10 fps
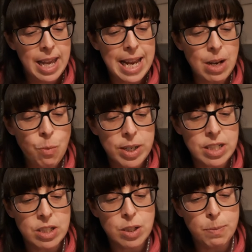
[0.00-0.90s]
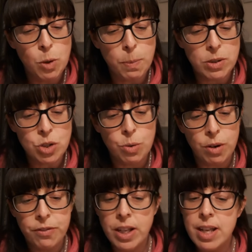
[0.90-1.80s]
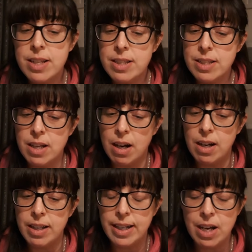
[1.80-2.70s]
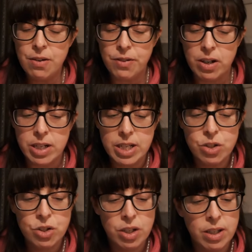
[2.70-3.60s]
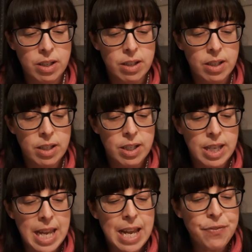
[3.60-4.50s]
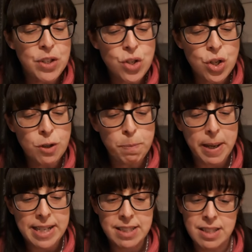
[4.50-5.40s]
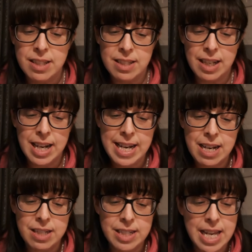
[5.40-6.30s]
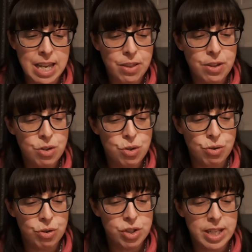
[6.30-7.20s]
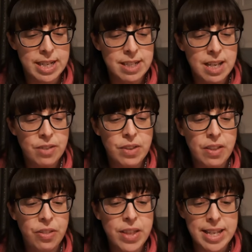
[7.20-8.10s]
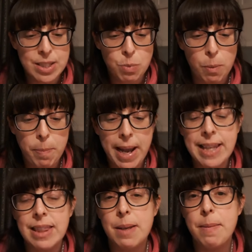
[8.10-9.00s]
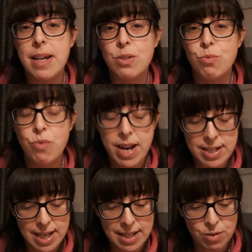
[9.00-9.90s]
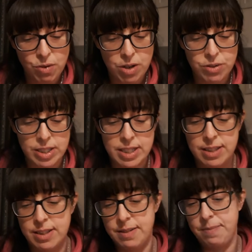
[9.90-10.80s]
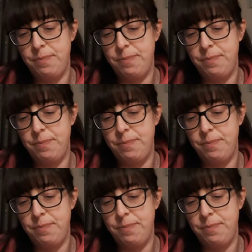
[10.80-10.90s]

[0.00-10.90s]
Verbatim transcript: In went a small bottle of scarlet nail varnish, if the toothpaste doesn't clean her teeth, George said, then this will paint them as red as roses.